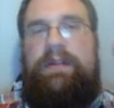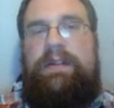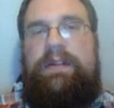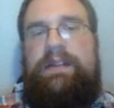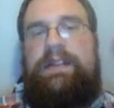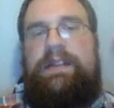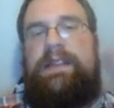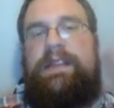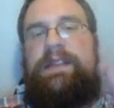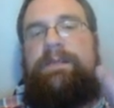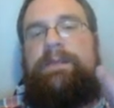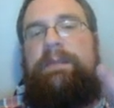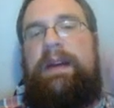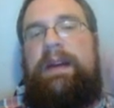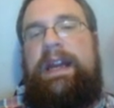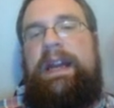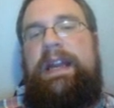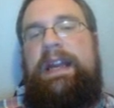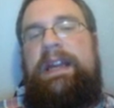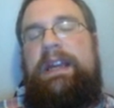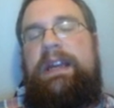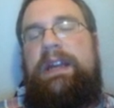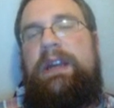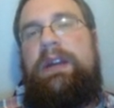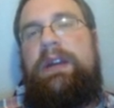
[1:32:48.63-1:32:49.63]

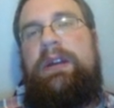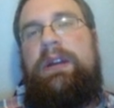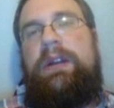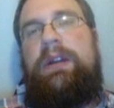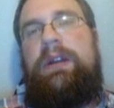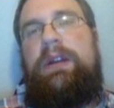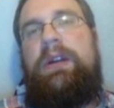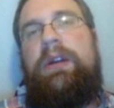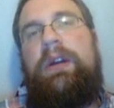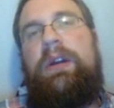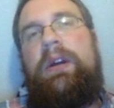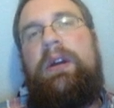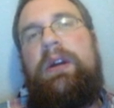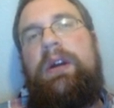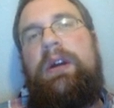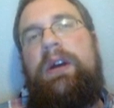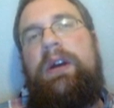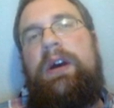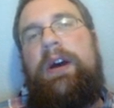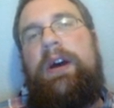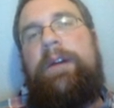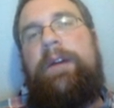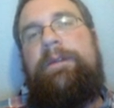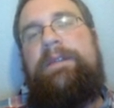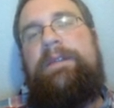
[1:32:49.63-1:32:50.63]
spike
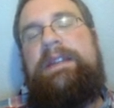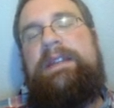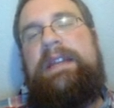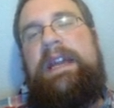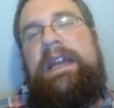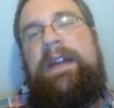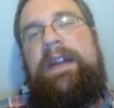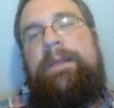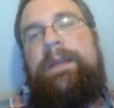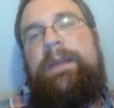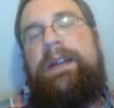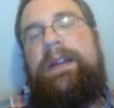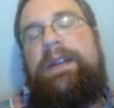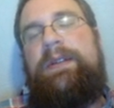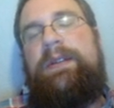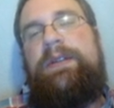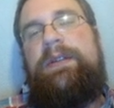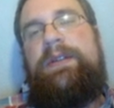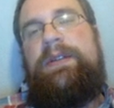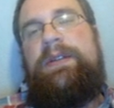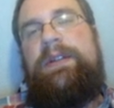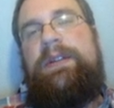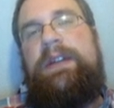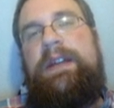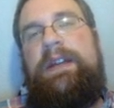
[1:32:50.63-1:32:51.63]
of
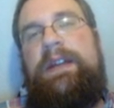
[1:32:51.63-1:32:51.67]
damage